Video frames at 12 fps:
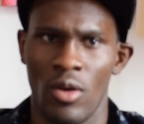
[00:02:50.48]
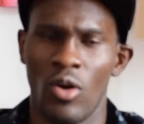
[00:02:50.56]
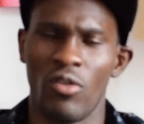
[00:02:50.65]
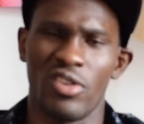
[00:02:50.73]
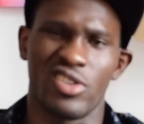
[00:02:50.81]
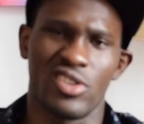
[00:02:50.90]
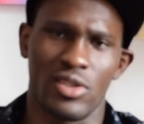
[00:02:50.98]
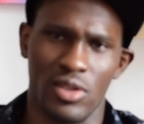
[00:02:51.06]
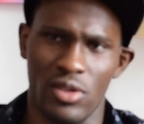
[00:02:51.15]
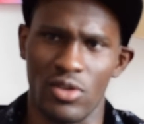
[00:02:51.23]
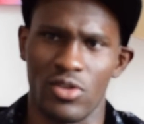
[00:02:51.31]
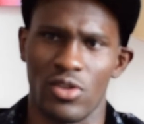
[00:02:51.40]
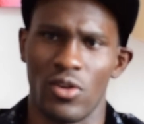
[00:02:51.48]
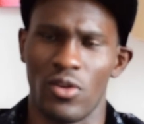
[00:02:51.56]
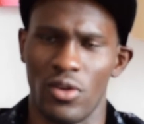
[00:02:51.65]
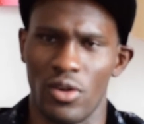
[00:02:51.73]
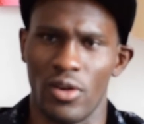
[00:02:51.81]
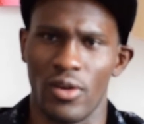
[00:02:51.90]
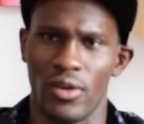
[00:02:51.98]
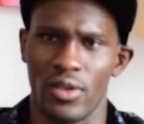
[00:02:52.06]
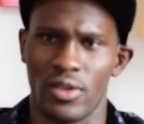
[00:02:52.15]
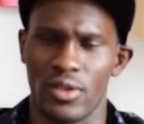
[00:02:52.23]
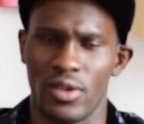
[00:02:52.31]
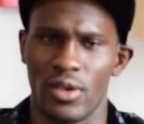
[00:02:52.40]
Obviously still slow,
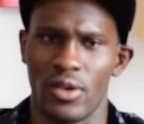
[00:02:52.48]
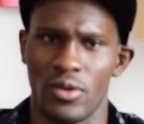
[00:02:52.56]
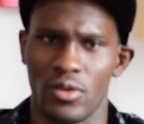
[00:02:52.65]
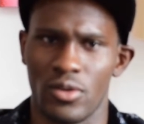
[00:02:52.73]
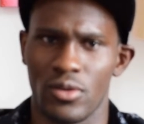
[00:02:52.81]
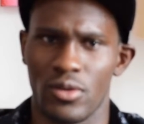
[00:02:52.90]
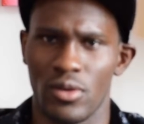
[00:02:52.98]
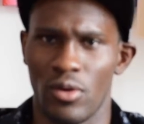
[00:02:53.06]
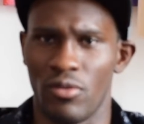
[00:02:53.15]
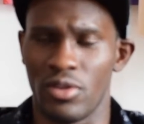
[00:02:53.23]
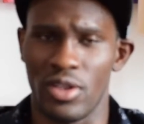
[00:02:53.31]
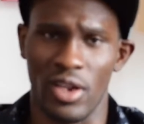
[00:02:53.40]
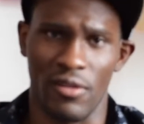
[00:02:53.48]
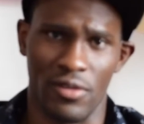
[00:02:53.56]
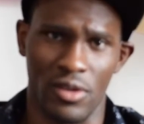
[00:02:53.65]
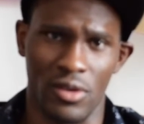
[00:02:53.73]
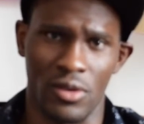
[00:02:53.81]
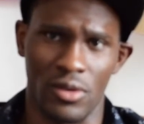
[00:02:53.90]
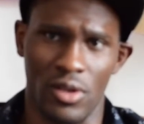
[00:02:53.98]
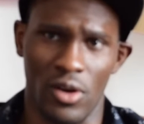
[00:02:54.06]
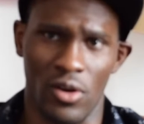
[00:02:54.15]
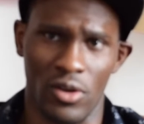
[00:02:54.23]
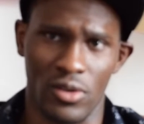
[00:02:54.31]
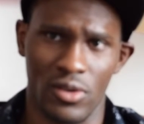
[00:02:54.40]
It's obviously after the
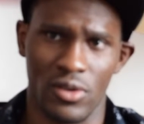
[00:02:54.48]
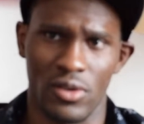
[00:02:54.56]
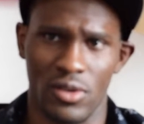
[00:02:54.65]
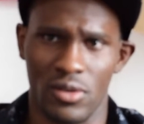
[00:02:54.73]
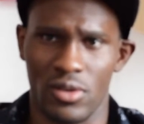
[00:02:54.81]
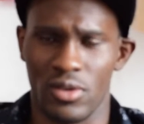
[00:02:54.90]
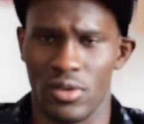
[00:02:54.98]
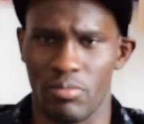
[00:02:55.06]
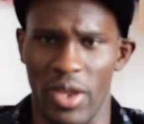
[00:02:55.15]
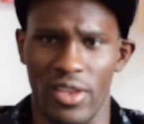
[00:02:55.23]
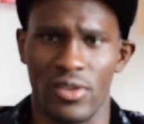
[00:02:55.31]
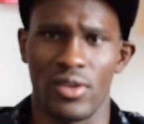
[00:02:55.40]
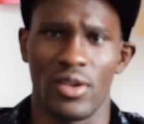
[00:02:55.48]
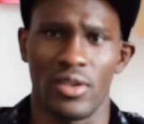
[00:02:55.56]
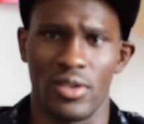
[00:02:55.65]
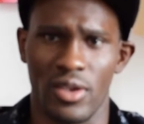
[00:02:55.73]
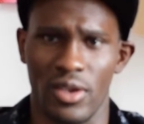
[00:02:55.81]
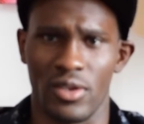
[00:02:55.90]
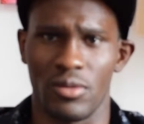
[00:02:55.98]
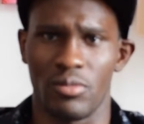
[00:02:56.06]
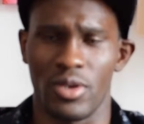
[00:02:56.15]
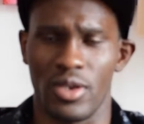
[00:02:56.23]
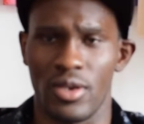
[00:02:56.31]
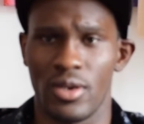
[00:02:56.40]
loss, mentally takes a
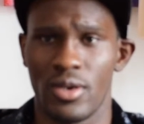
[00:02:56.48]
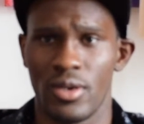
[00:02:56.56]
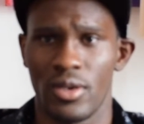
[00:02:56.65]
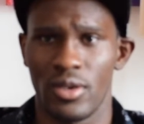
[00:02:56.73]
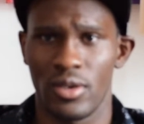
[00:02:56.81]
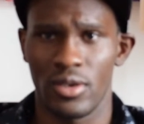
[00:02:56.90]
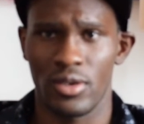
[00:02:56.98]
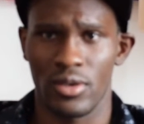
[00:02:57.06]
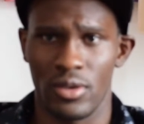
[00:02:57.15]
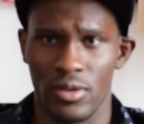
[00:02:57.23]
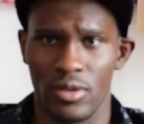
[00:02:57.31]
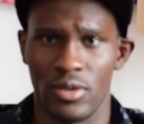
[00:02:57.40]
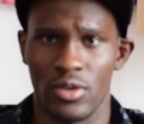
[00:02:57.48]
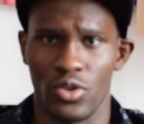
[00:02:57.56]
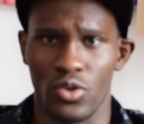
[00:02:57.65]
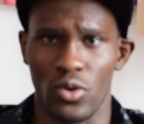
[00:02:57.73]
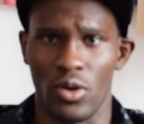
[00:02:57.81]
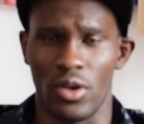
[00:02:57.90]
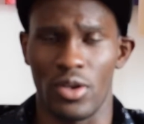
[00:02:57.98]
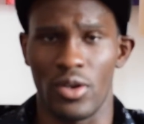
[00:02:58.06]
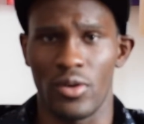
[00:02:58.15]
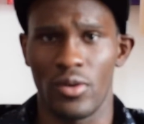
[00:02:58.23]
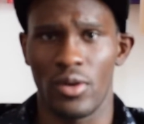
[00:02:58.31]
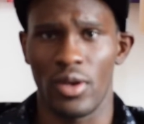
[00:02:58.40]
big toll on
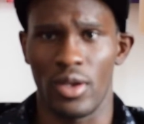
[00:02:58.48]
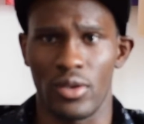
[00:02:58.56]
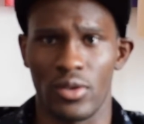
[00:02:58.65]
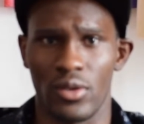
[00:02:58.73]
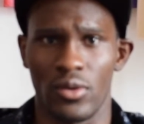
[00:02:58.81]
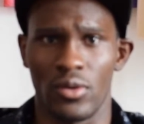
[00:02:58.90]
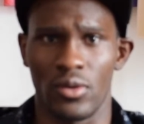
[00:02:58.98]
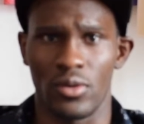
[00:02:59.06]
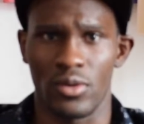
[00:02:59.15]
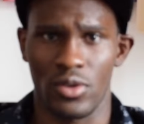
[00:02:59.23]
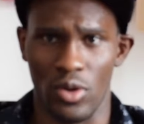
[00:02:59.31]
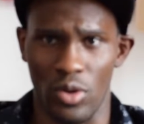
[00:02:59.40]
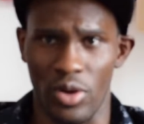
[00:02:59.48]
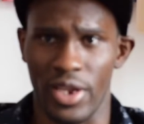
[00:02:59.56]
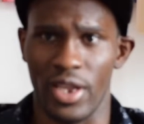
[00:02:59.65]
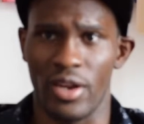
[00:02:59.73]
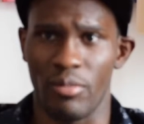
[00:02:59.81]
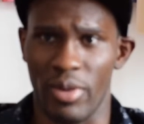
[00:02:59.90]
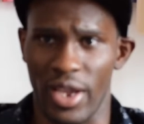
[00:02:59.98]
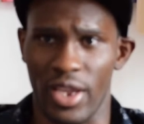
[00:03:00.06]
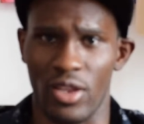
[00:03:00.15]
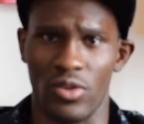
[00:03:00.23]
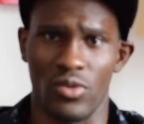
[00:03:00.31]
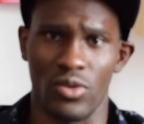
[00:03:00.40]
you, and so slowly getting back
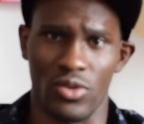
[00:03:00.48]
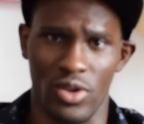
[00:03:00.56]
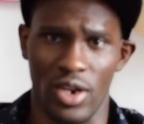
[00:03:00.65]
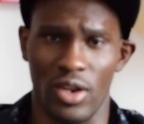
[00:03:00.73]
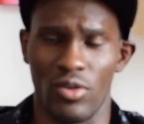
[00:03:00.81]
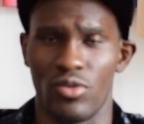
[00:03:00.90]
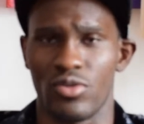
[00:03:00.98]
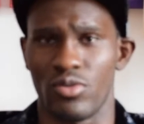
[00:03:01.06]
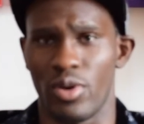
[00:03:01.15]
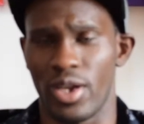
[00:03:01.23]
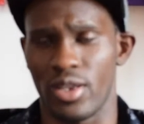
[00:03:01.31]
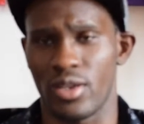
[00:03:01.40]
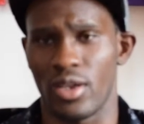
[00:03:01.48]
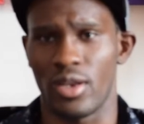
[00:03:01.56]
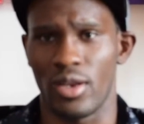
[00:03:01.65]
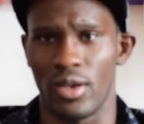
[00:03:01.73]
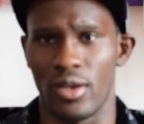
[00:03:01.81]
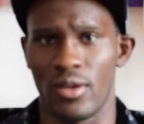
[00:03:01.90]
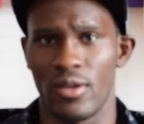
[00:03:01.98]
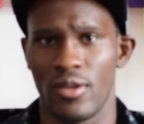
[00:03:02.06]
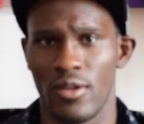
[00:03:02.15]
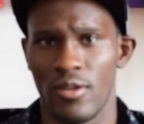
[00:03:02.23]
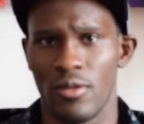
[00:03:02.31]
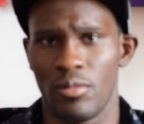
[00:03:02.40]
into it, trying to lose weight, and
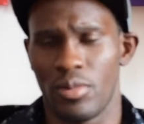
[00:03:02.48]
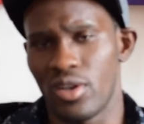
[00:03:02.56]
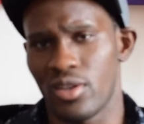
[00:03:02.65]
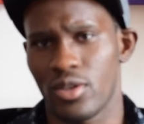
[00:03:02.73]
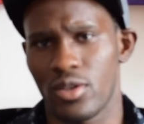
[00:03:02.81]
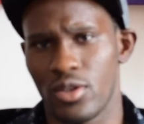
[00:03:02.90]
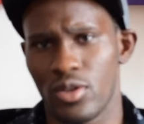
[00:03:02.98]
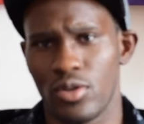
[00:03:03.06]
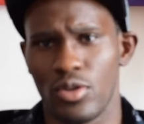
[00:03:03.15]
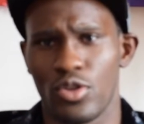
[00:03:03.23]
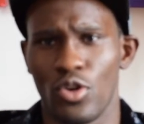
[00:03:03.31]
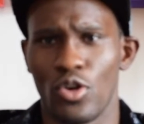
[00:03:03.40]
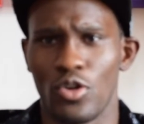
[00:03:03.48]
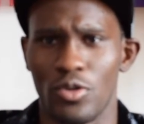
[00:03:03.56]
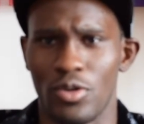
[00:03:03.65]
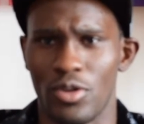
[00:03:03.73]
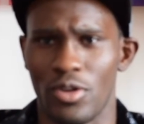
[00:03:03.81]
but it's all good,